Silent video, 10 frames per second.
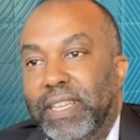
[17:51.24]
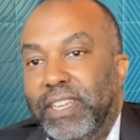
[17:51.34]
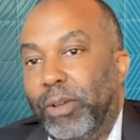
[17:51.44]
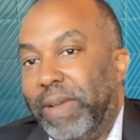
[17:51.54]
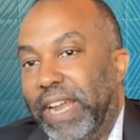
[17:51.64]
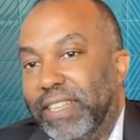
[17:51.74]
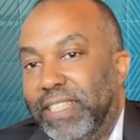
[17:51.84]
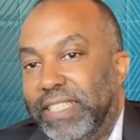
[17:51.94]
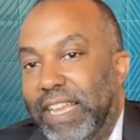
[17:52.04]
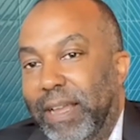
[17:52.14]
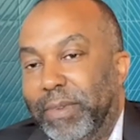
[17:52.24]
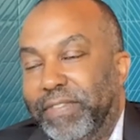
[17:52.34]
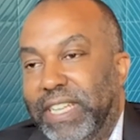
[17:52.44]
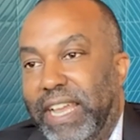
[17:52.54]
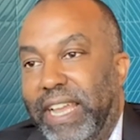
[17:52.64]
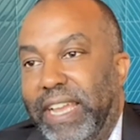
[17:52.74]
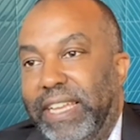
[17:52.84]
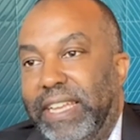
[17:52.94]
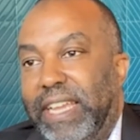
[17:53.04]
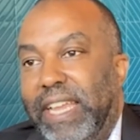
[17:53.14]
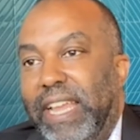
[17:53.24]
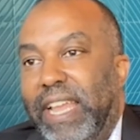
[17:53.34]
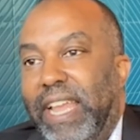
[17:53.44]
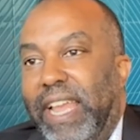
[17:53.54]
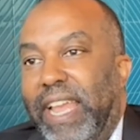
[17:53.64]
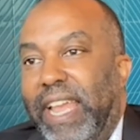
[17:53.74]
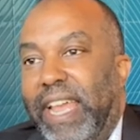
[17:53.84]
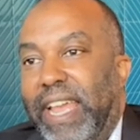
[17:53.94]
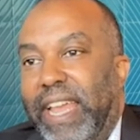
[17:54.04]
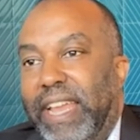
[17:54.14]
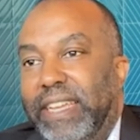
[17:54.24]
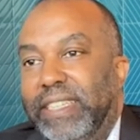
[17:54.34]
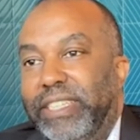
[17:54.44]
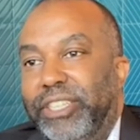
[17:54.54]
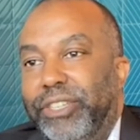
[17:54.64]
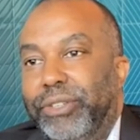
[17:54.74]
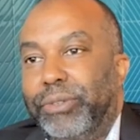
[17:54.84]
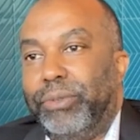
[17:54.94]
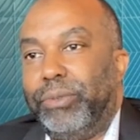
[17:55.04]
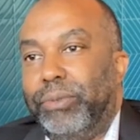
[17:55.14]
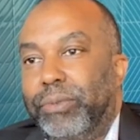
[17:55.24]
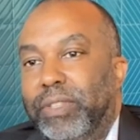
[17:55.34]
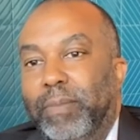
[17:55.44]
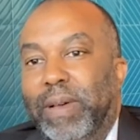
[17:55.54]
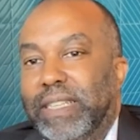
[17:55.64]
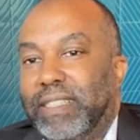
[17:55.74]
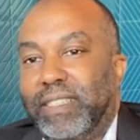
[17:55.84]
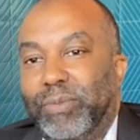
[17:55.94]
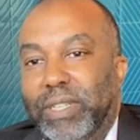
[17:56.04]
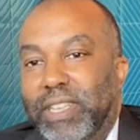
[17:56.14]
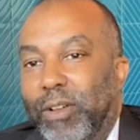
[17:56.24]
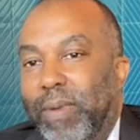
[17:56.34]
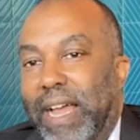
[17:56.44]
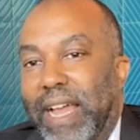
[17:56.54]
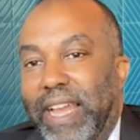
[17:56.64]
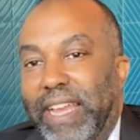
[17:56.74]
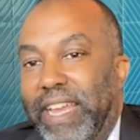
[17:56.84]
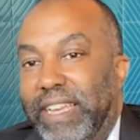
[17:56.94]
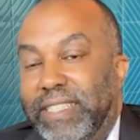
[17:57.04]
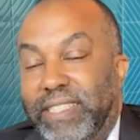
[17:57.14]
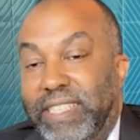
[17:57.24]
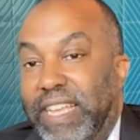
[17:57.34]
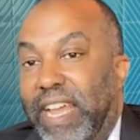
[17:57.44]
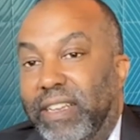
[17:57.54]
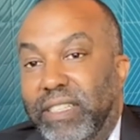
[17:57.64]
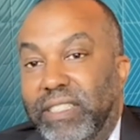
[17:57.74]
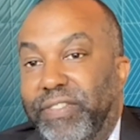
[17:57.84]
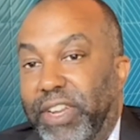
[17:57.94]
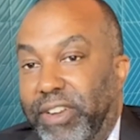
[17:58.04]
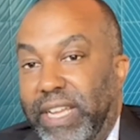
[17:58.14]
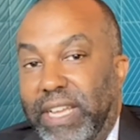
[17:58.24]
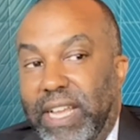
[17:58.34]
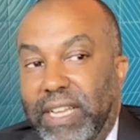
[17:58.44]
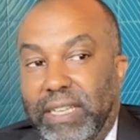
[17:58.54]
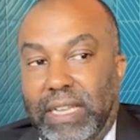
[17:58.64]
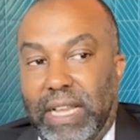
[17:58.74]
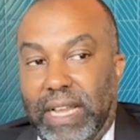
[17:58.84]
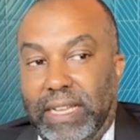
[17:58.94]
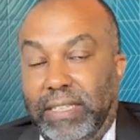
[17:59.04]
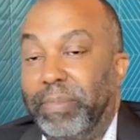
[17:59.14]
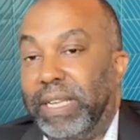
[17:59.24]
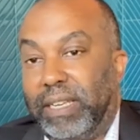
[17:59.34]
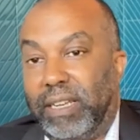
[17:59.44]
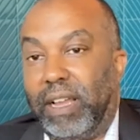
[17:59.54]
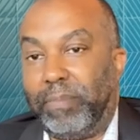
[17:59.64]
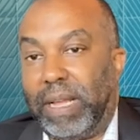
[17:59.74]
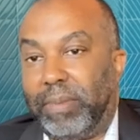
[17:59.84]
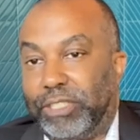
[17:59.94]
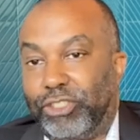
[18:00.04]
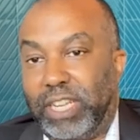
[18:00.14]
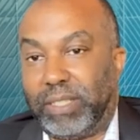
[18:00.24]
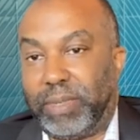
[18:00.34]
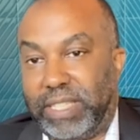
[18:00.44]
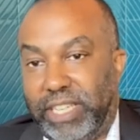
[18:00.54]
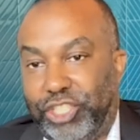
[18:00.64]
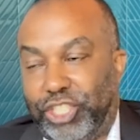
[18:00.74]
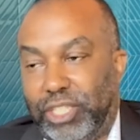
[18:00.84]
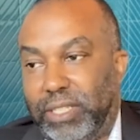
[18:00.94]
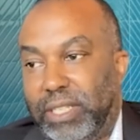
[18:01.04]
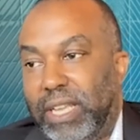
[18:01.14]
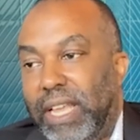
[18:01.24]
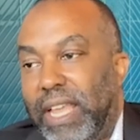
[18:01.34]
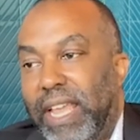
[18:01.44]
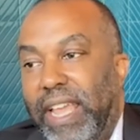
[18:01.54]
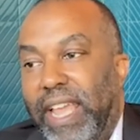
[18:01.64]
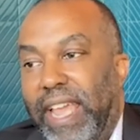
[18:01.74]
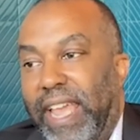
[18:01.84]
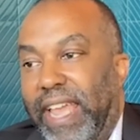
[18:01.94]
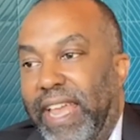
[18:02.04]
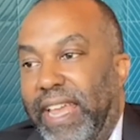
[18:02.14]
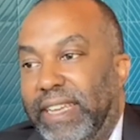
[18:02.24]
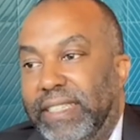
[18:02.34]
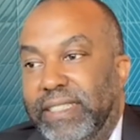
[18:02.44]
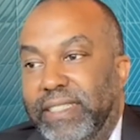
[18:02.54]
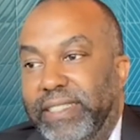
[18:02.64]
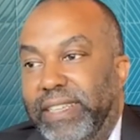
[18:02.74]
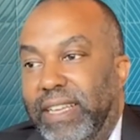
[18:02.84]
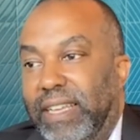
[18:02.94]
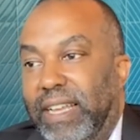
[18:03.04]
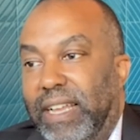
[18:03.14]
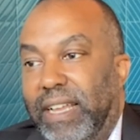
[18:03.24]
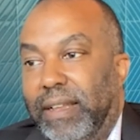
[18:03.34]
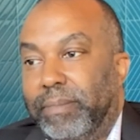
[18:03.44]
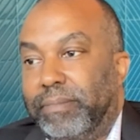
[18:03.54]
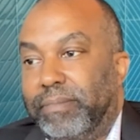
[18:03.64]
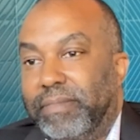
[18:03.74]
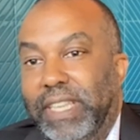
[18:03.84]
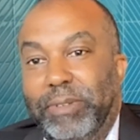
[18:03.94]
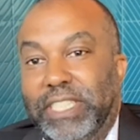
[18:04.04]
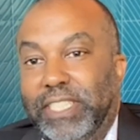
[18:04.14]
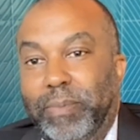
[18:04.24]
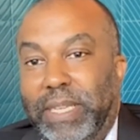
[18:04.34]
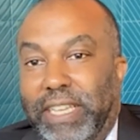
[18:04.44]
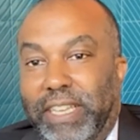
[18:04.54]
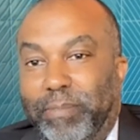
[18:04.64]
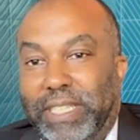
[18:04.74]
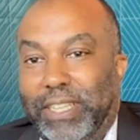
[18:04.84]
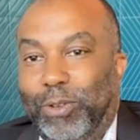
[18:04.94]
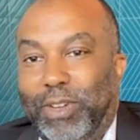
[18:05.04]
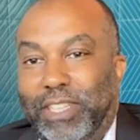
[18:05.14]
No matter the time of day. And the buses would go by, and Seattle is very dependent on public transportation. And they would just be empty going